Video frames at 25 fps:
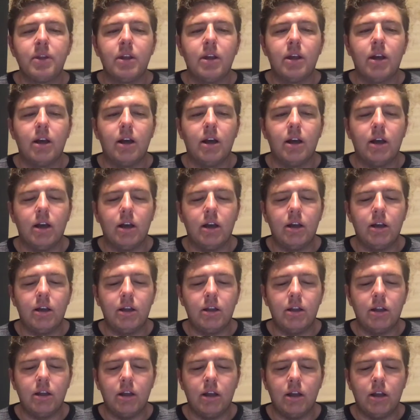uh,
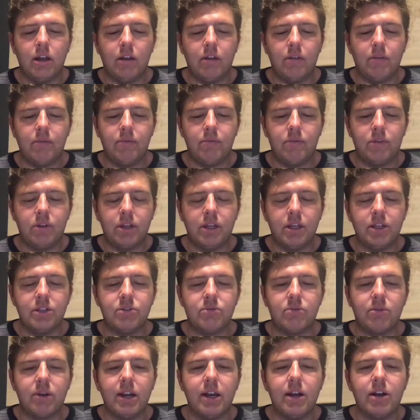uh, to his
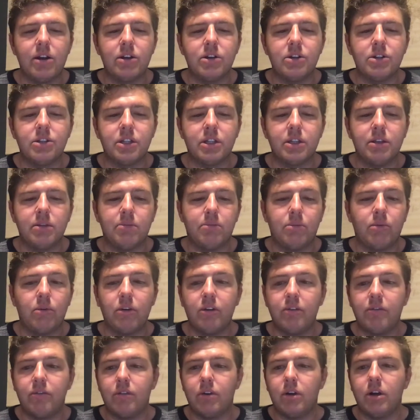readers, and the
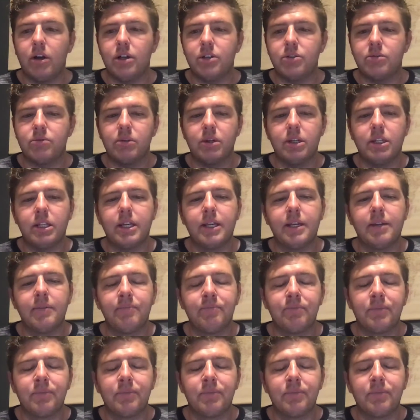point for us really,